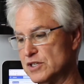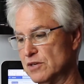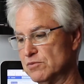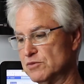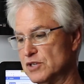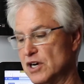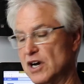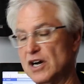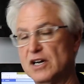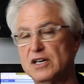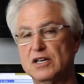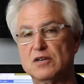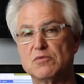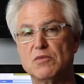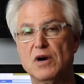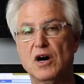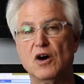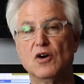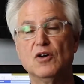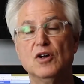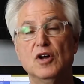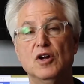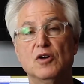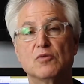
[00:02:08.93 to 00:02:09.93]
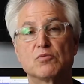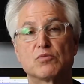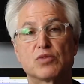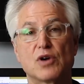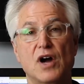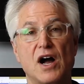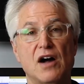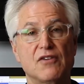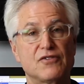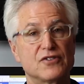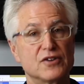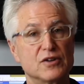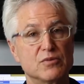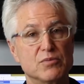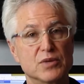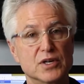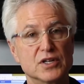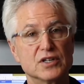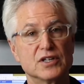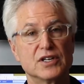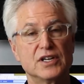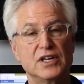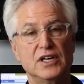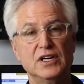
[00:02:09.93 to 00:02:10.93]
I'm talking about
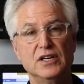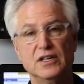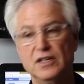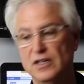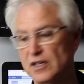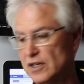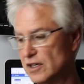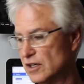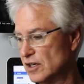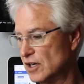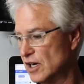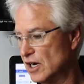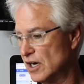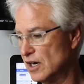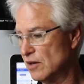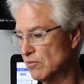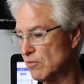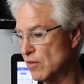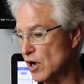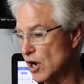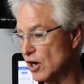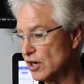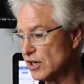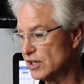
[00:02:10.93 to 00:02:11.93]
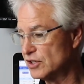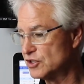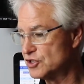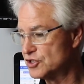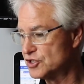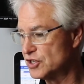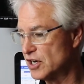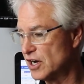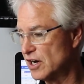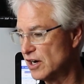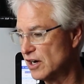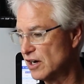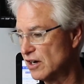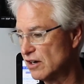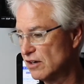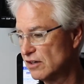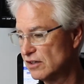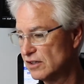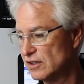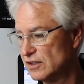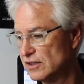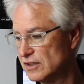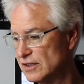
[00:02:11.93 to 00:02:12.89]
profitability, market share,